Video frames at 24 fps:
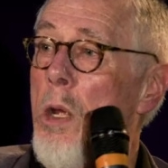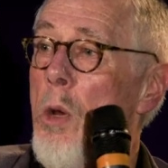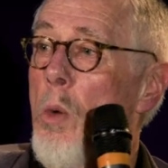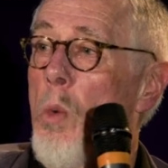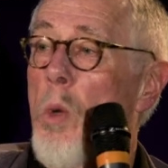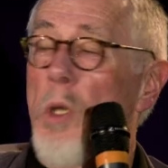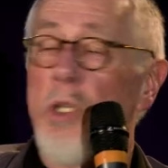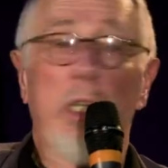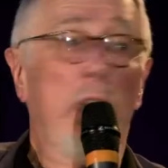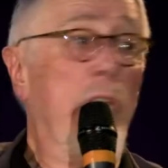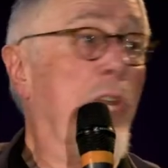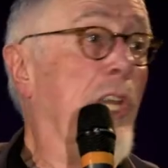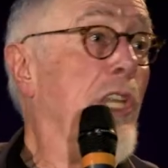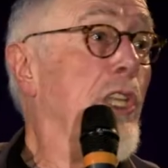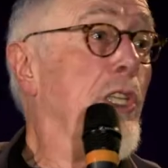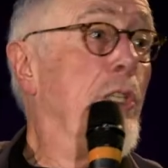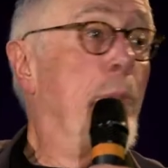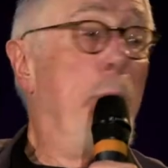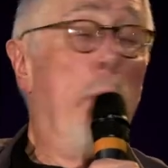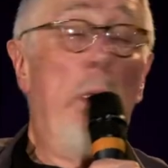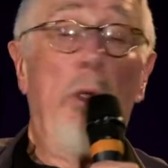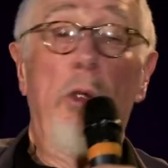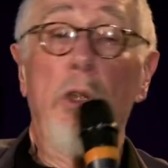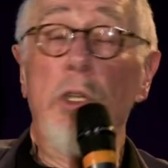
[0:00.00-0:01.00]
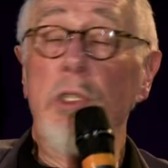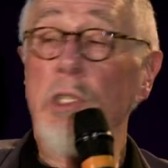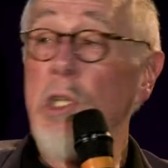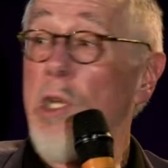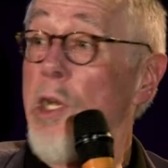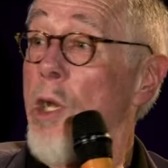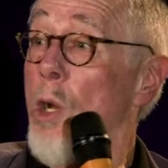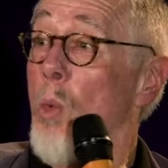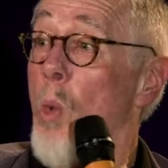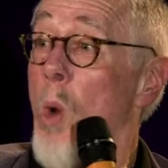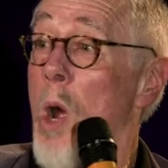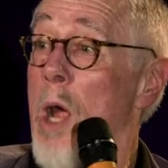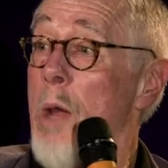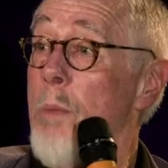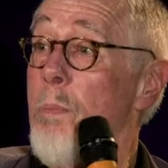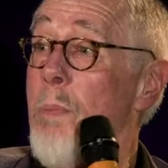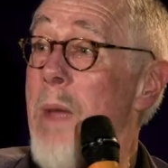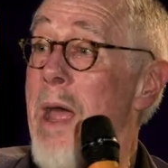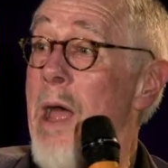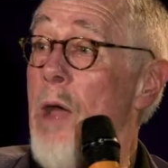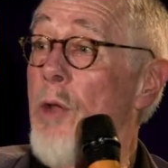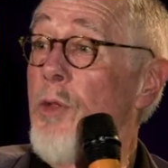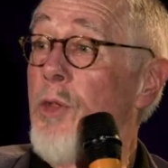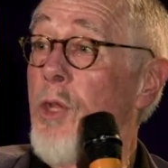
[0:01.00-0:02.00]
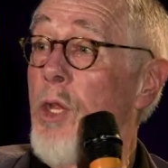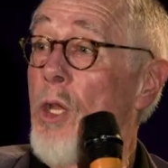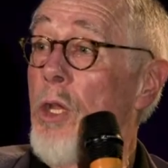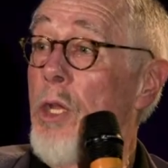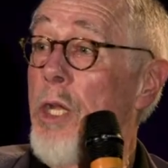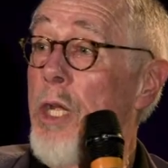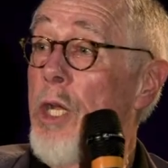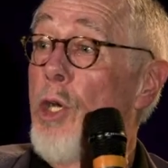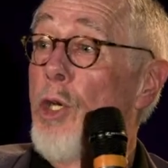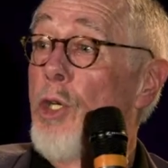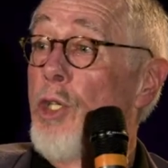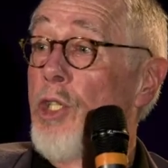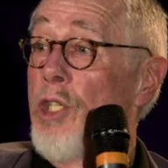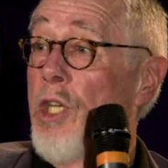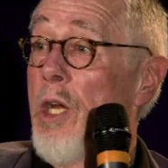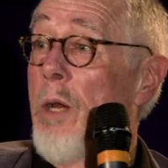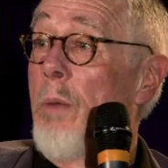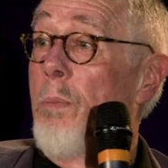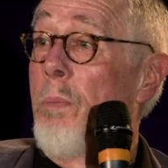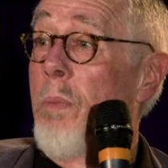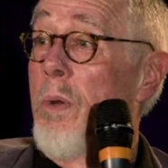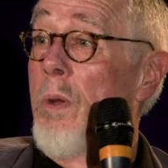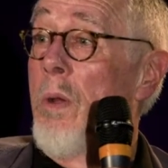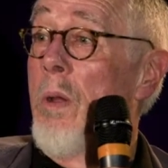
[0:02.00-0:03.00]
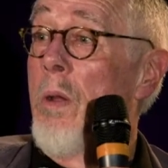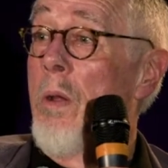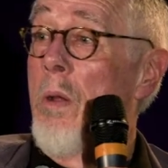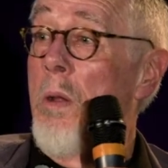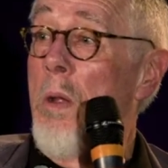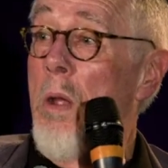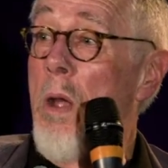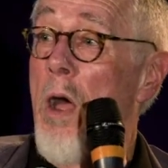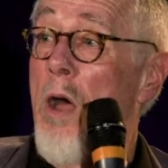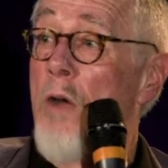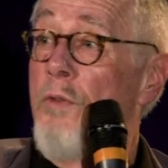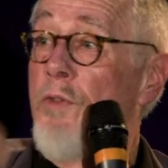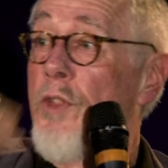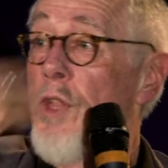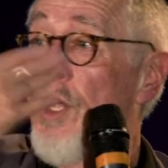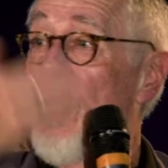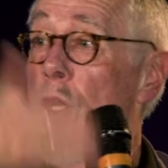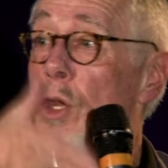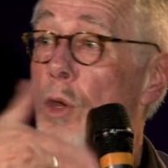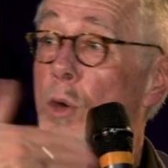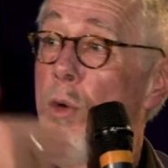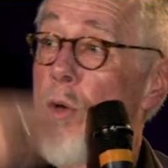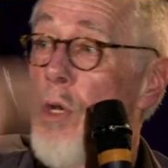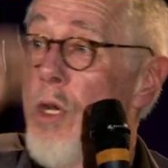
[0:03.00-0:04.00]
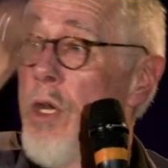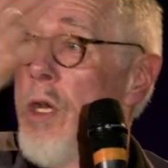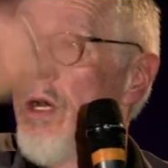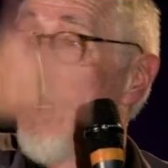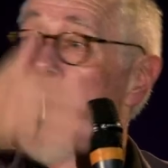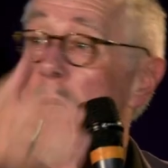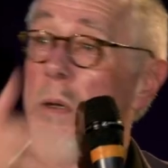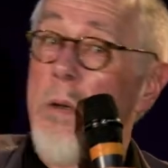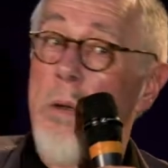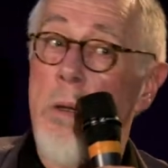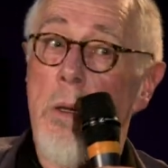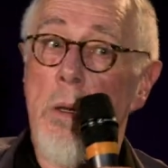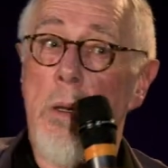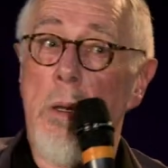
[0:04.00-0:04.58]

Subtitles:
was a conspiracy to wipe out the leadership of the Union